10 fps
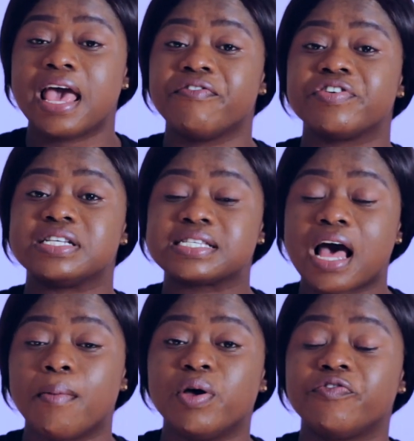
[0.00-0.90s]
if it is
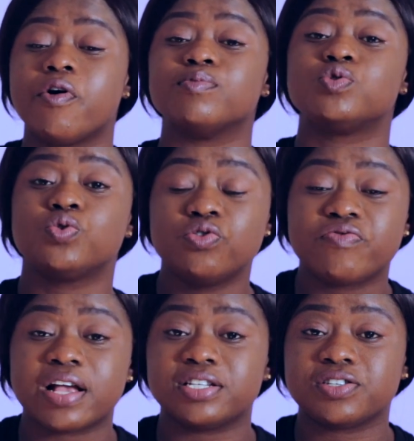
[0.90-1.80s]
coming from two
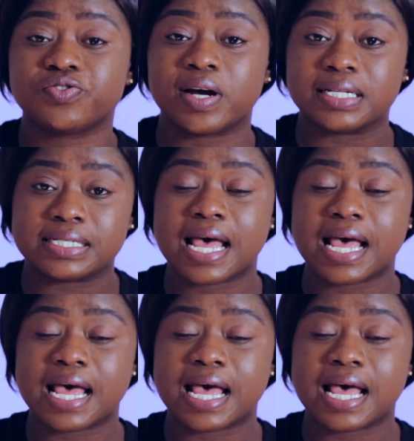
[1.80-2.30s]
registrants.